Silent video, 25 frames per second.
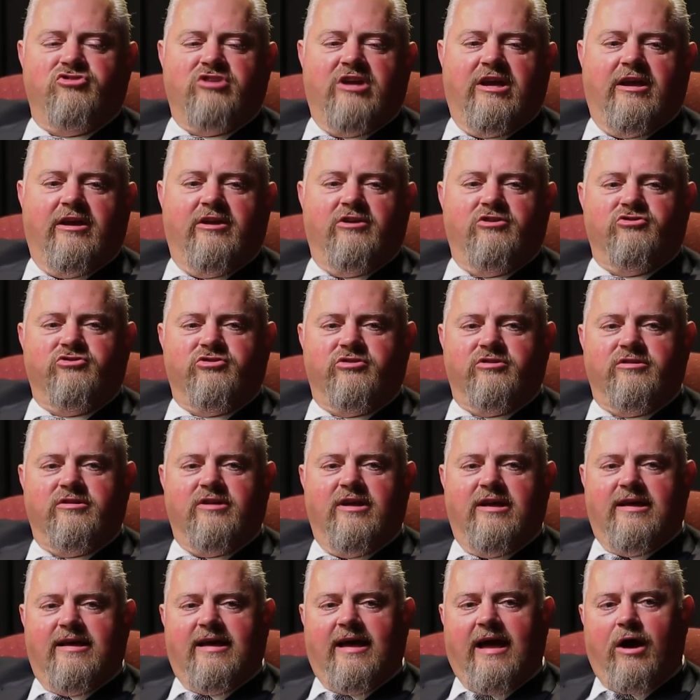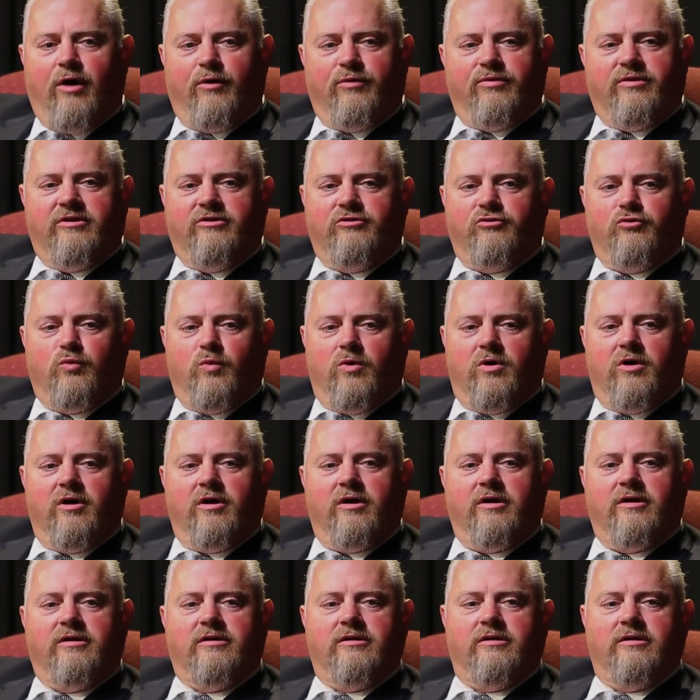change and mm-hmm. how things work.